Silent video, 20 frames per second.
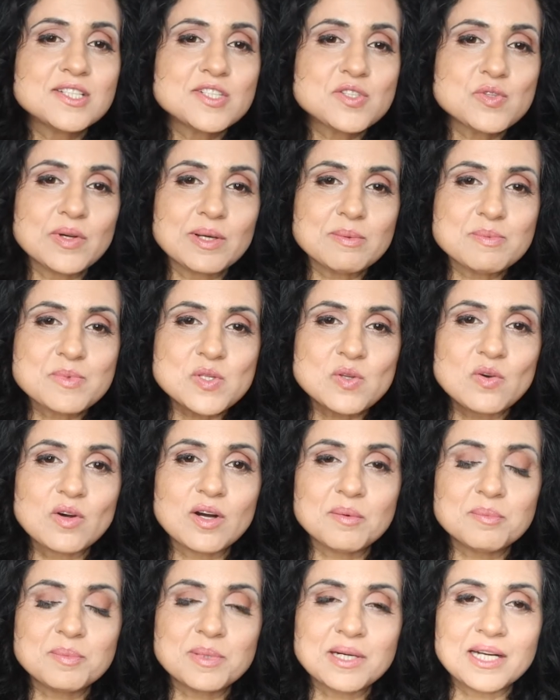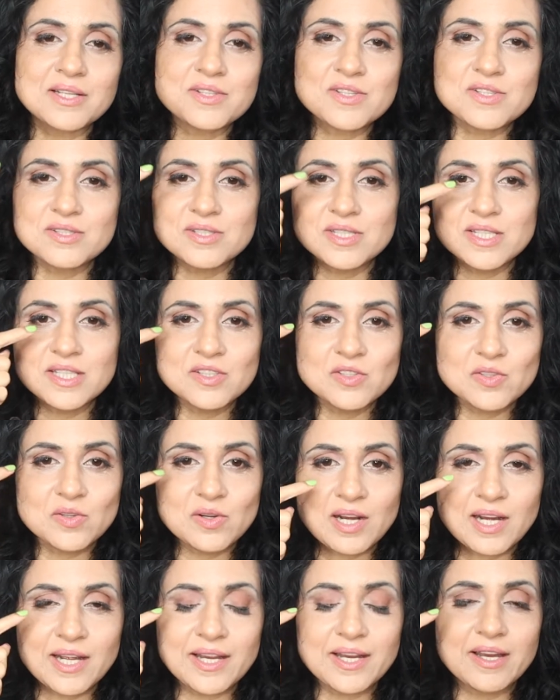to absorb underneath
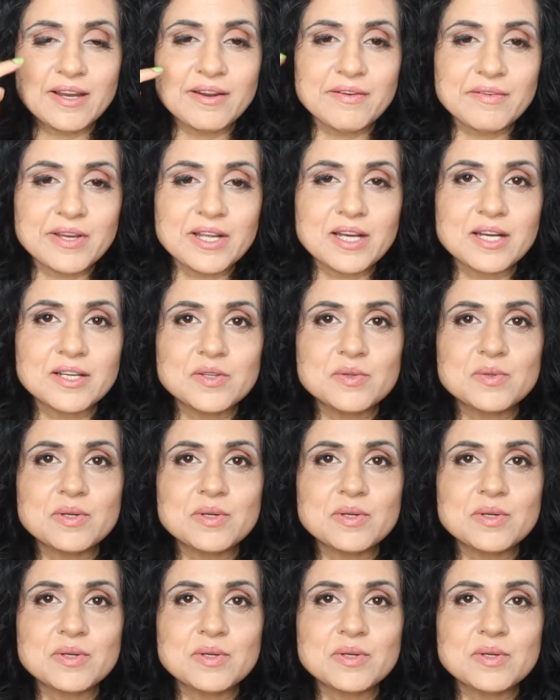your eye area.